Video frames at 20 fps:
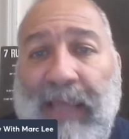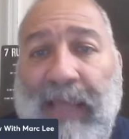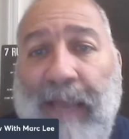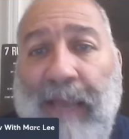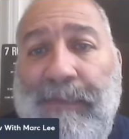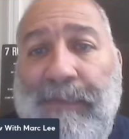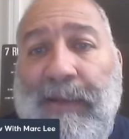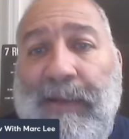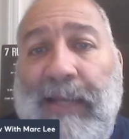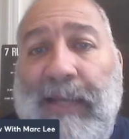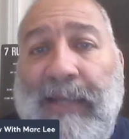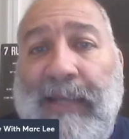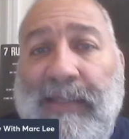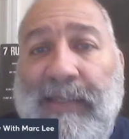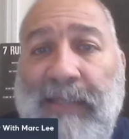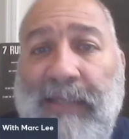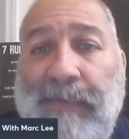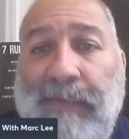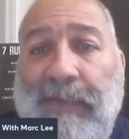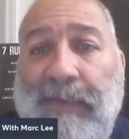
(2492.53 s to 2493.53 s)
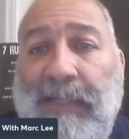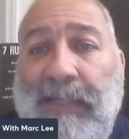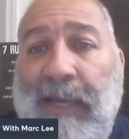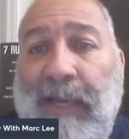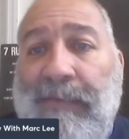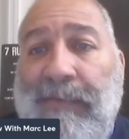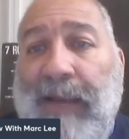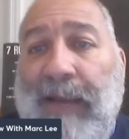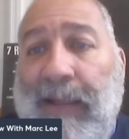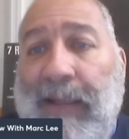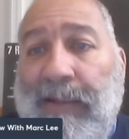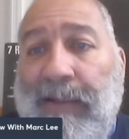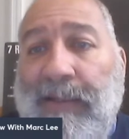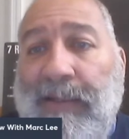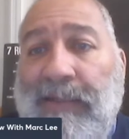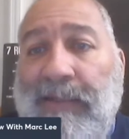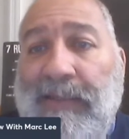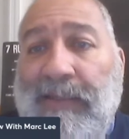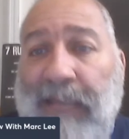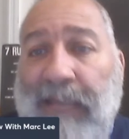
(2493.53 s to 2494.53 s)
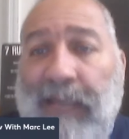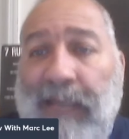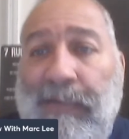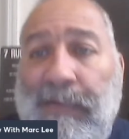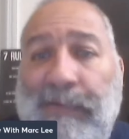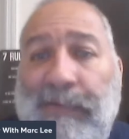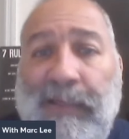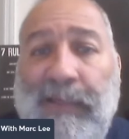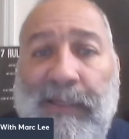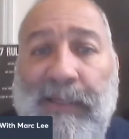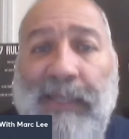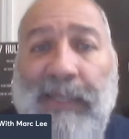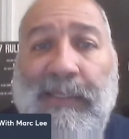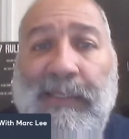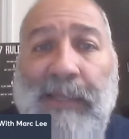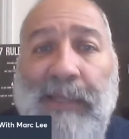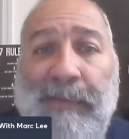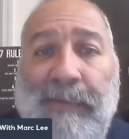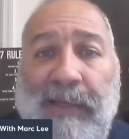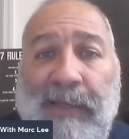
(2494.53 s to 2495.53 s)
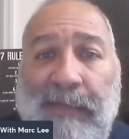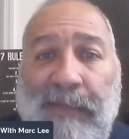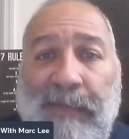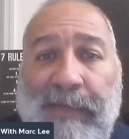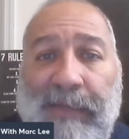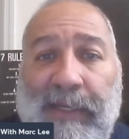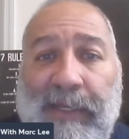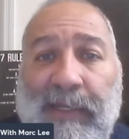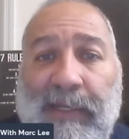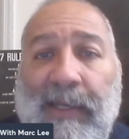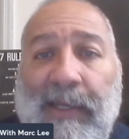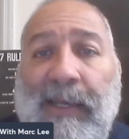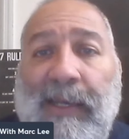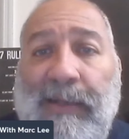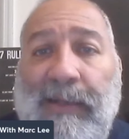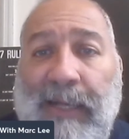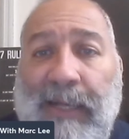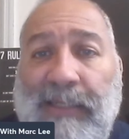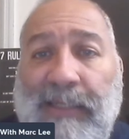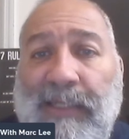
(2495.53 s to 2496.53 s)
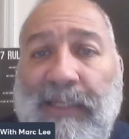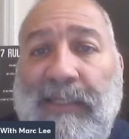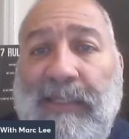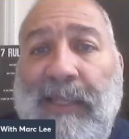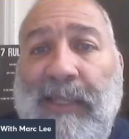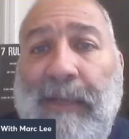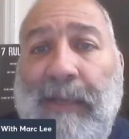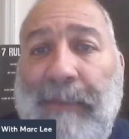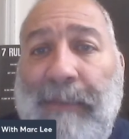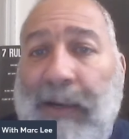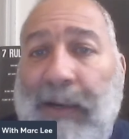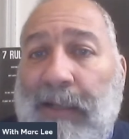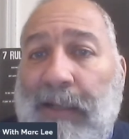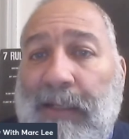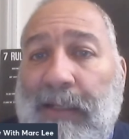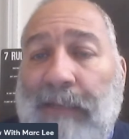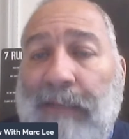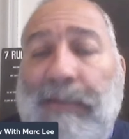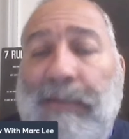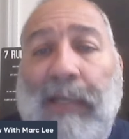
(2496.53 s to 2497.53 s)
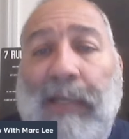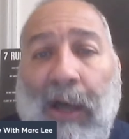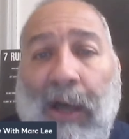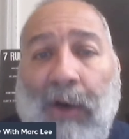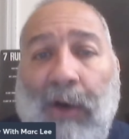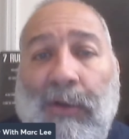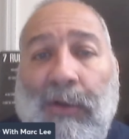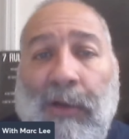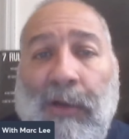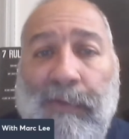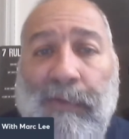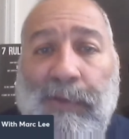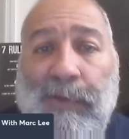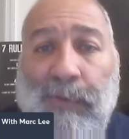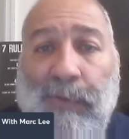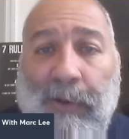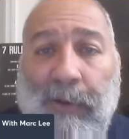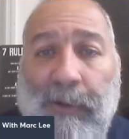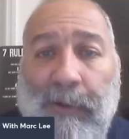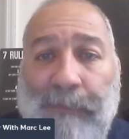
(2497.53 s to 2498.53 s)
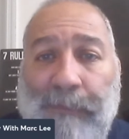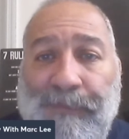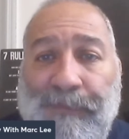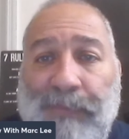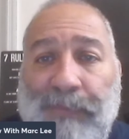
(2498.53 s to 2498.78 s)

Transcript: I feel like it's definitely time for athletes to stand up for the things they believe in, not just in America, but all over the world.